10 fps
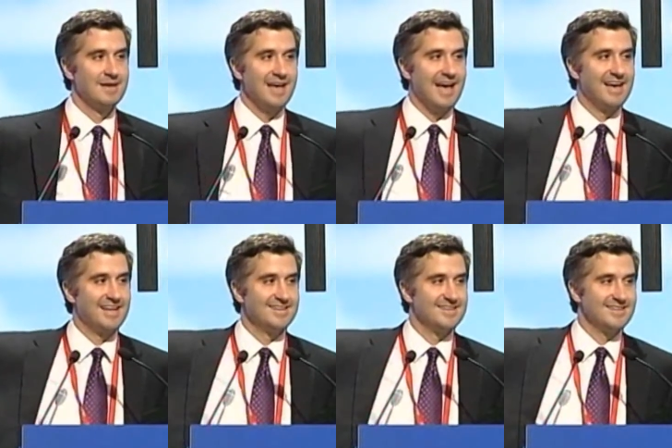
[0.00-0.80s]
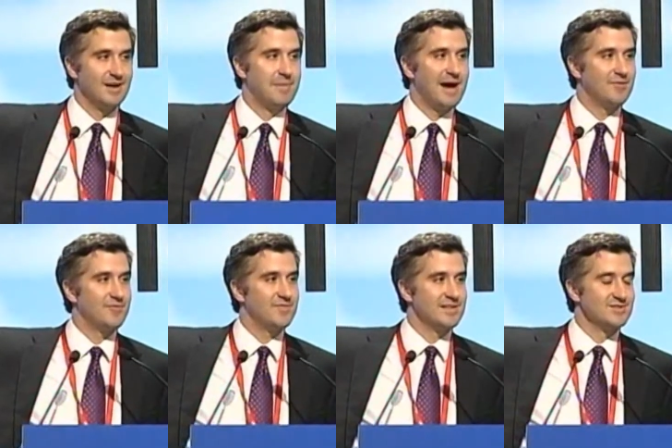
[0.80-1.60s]
And about,
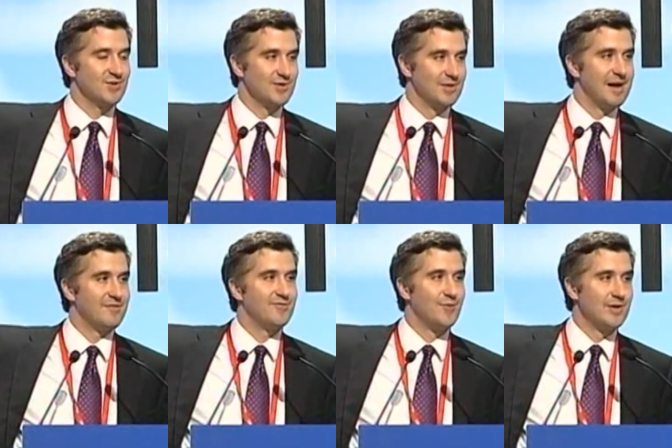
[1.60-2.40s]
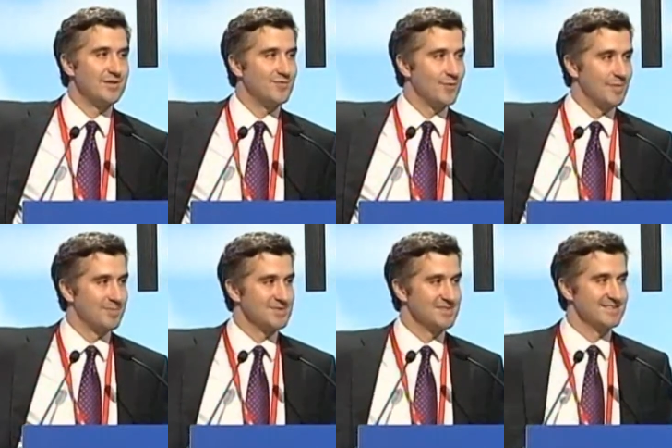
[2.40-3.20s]
in total, about forty-four
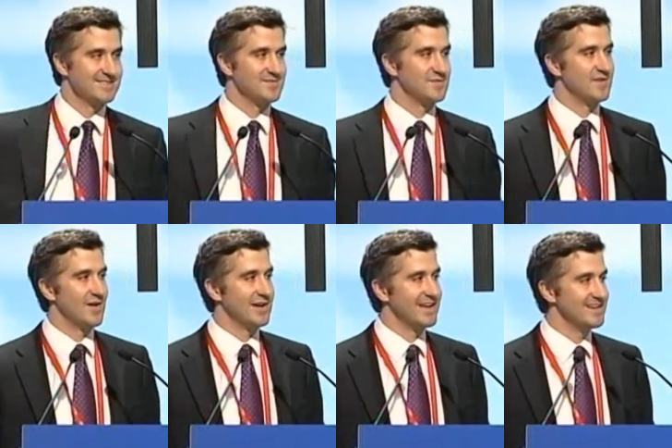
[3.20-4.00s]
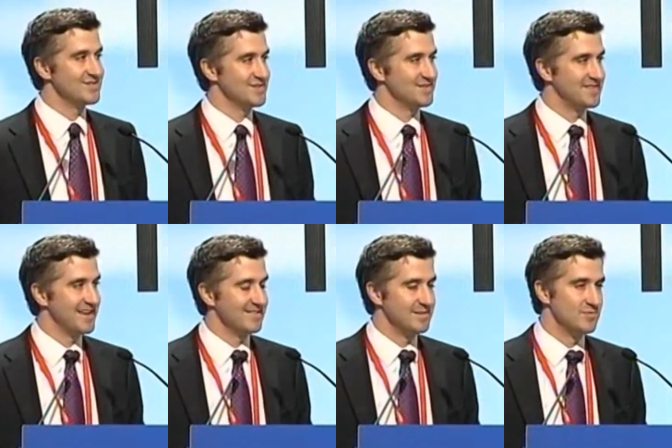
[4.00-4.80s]
percent of the variation of
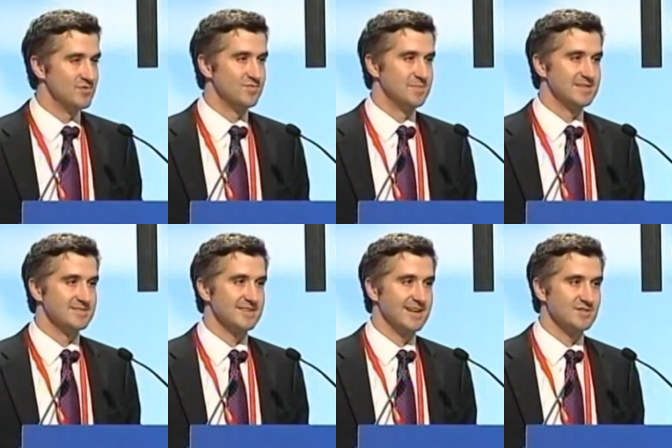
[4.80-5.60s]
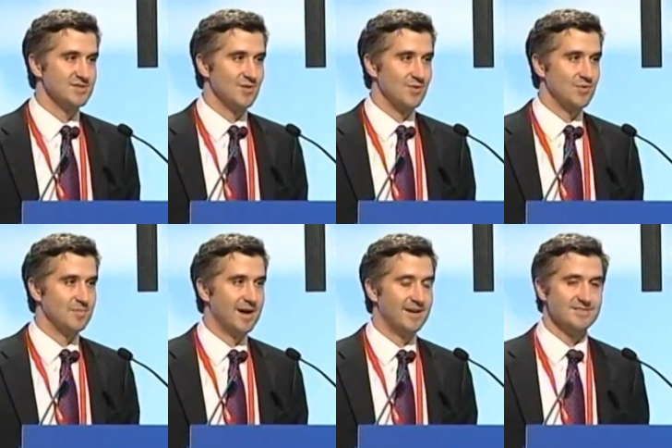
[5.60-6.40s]
daily movements in Asian local
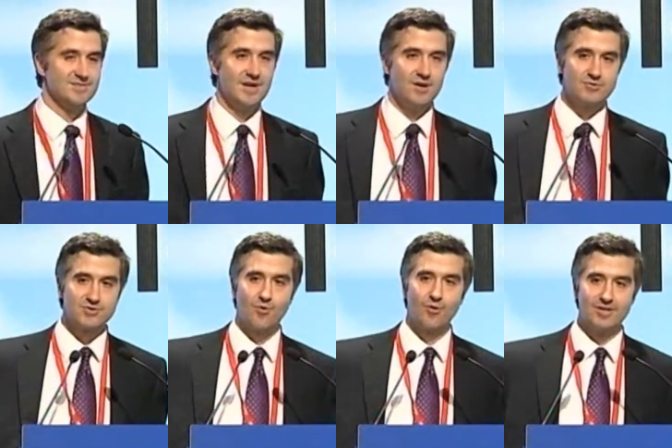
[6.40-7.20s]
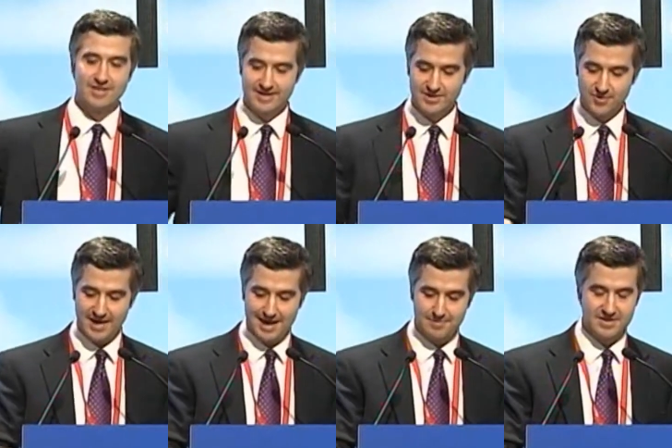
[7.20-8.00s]
bonds was correlated to what
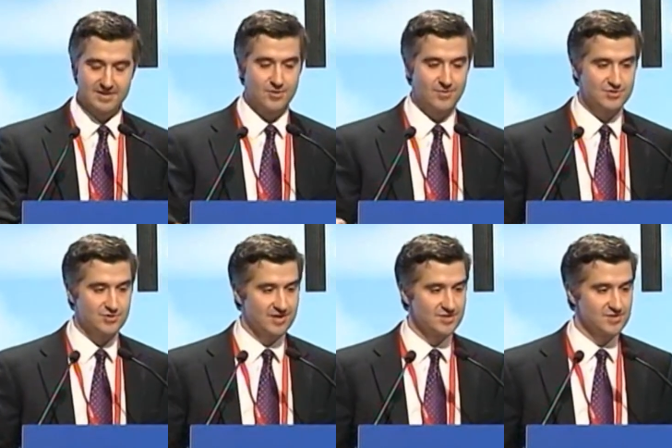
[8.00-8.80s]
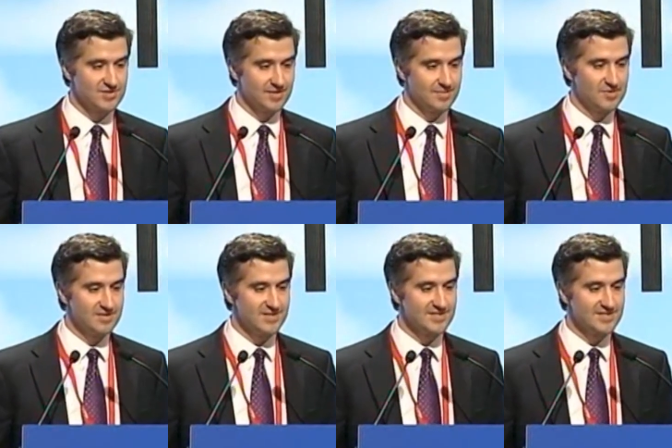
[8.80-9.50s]
happened in U S Treasuries on the previous